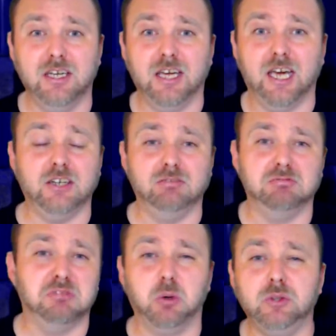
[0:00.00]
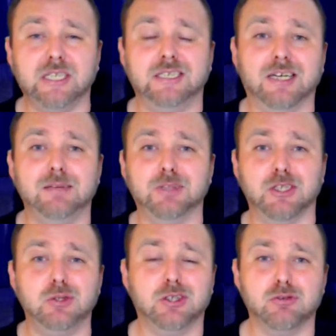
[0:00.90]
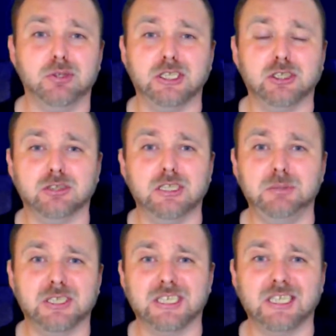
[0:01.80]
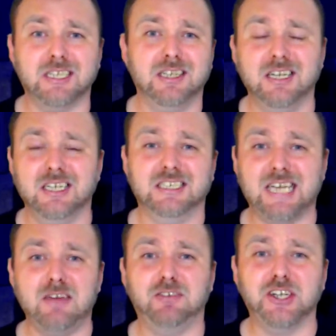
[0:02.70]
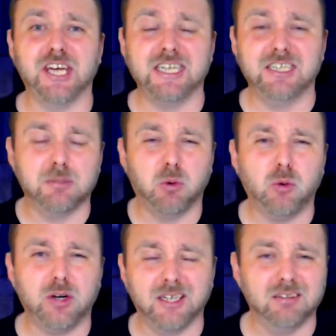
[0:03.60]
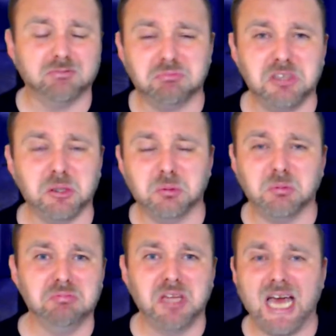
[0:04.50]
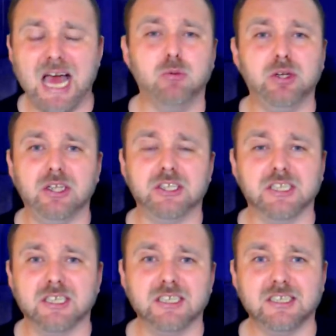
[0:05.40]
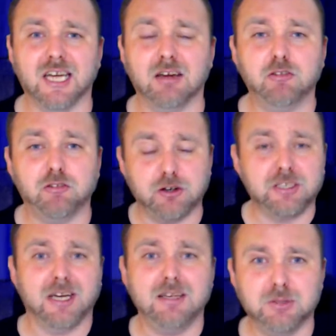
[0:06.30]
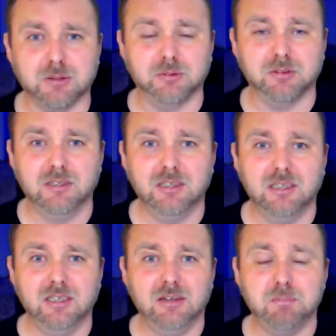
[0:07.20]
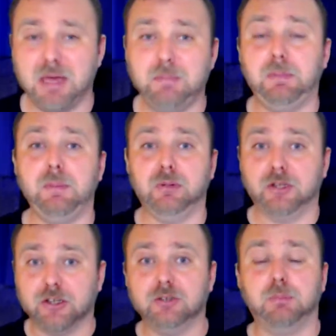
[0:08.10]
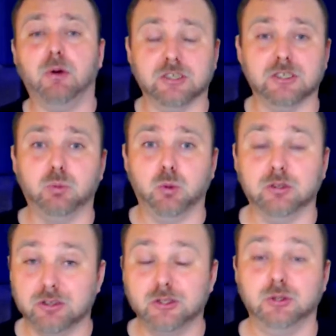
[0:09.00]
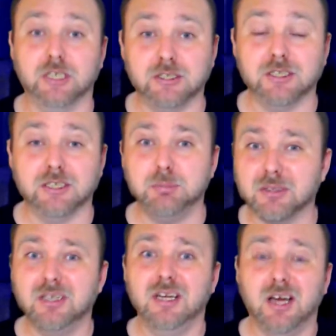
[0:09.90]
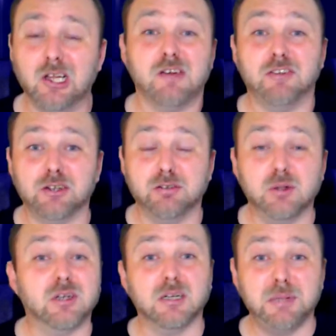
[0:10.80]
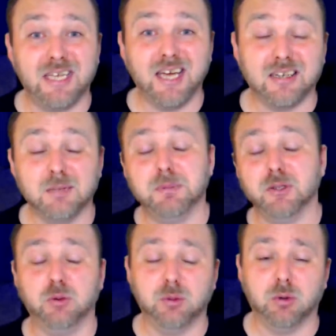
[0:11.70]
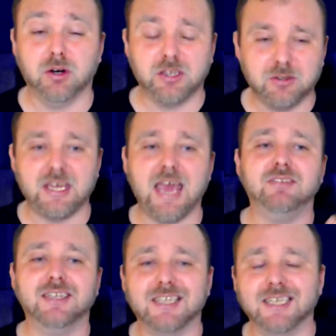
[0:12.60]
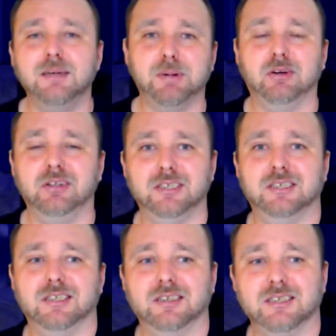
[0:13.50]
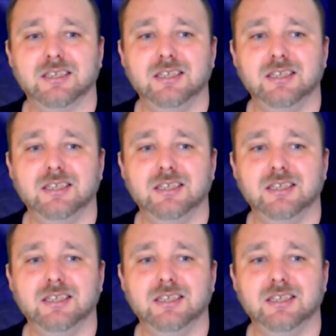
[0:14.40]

and the only time that you can really stream is, say, 7 to 9 in the morning, how realistic is that for your time zone? Maybe people in other parts of the world will tune into you, but a lot of other folk are going to be getting up and going to work. You have to think about all these things.